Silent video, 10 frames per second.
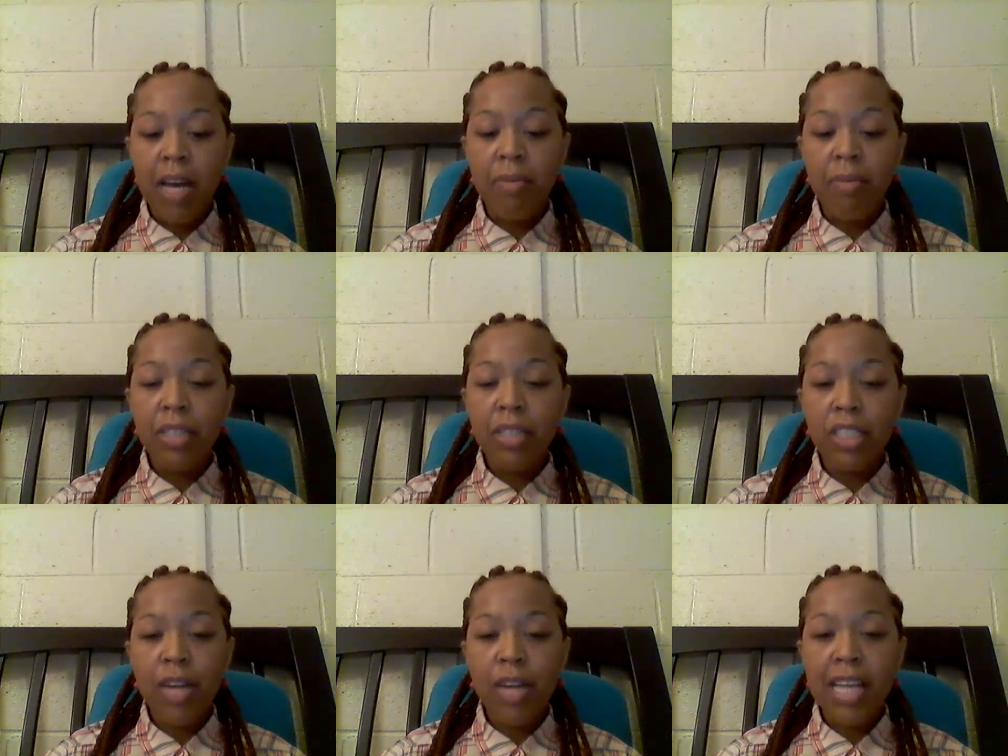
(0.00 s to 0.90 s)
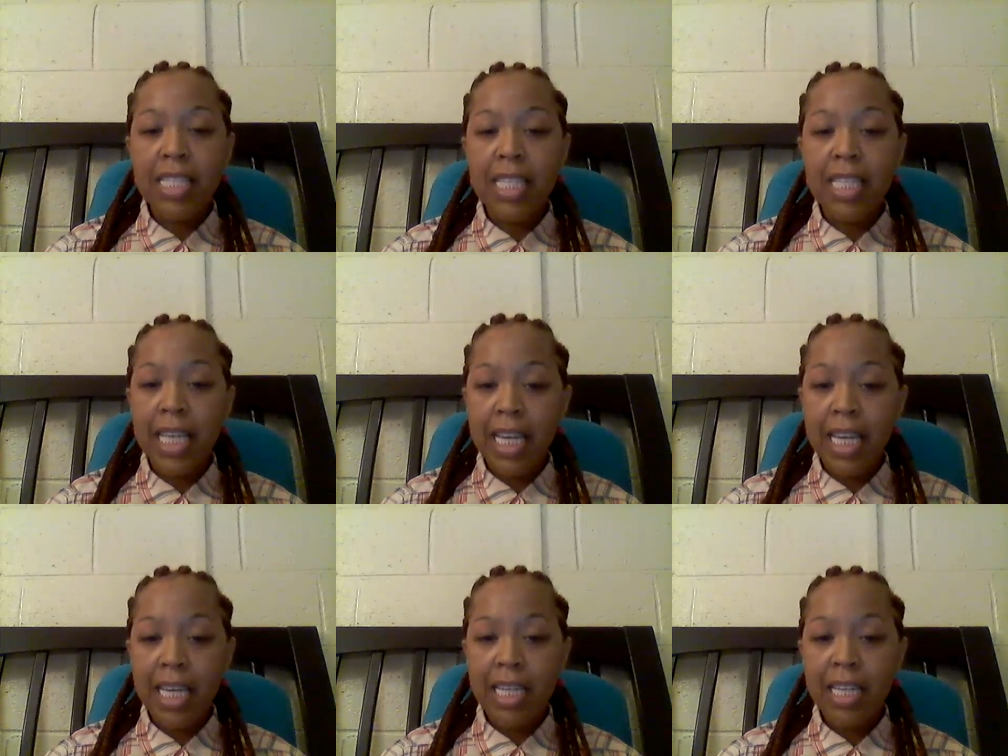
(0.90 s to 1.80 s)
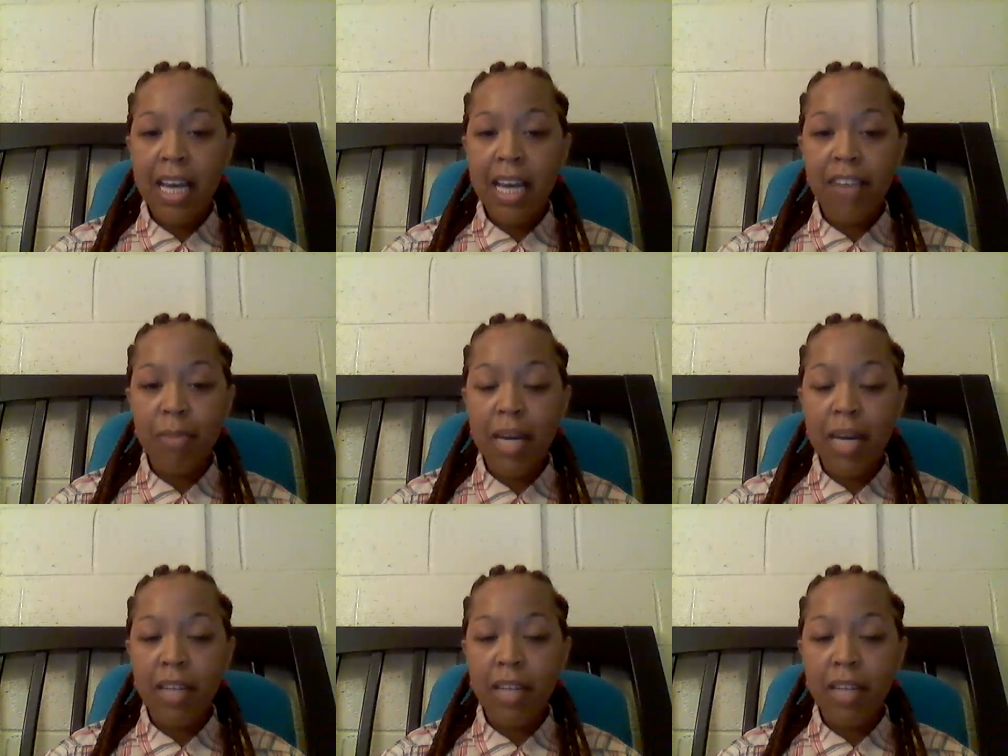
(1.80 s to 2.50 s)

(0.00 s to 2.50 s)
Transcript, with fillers: I'm going to try this again after my